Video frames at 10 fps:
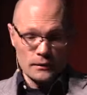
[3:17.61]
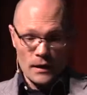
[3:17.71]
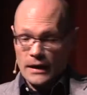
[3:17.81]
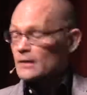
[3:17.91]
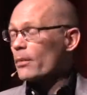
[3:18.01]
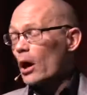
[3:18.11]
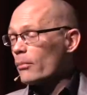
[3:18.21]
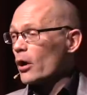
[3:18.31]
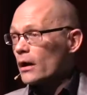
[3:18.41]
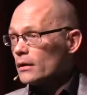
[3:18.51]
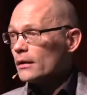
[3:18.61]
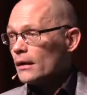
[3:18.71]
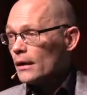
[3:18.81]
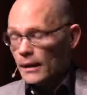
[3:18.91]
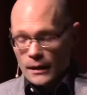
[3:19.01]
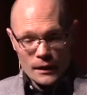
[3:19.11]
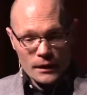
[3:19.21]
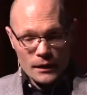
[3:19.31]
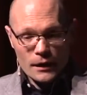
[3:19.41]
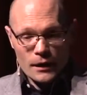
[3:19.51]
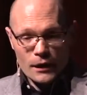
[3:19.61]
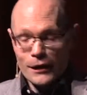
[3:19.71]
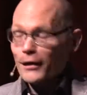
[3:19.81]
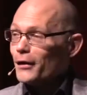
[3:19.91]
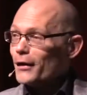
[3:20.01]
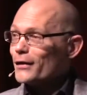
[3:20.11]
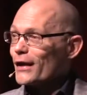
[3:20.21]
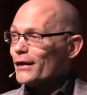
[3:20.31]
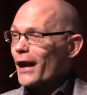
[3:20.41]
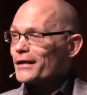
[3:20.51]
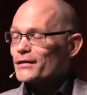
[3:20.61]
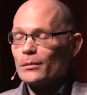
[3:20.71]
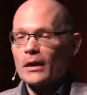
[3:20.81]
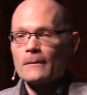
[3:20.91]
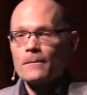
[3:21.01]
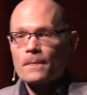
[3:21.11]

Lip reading: I guess, Barbara is in next to me.